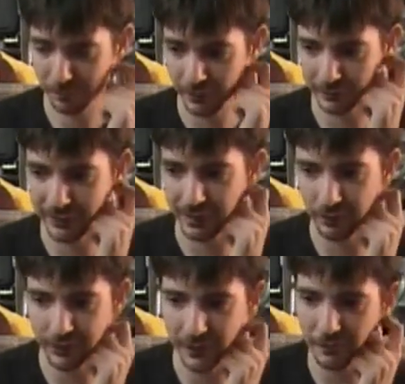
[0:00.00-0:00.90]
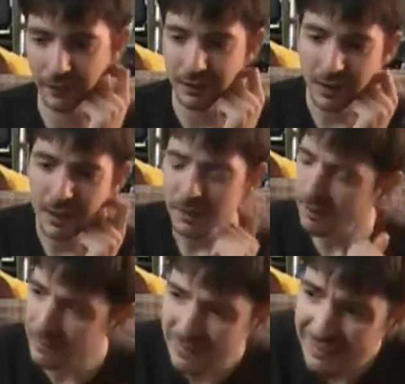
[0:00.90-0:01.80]
Exactly. I mean,
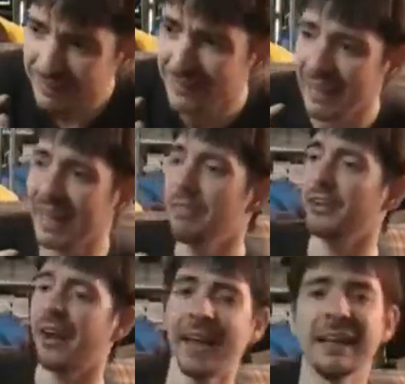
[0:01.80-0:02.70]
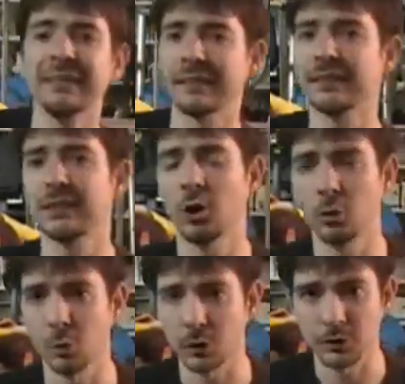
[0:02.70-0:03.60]
Disney's had their hands in
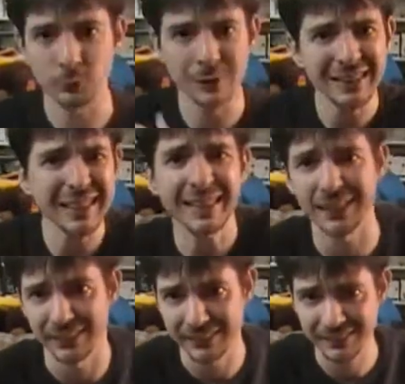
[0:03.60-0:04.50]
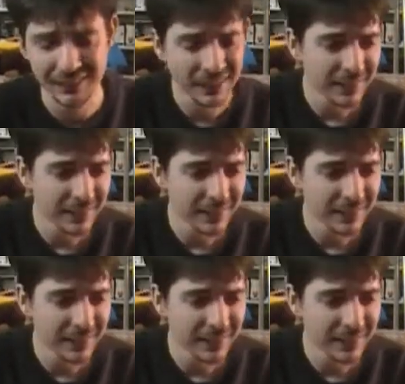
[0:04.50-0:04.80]
Star Wars for years.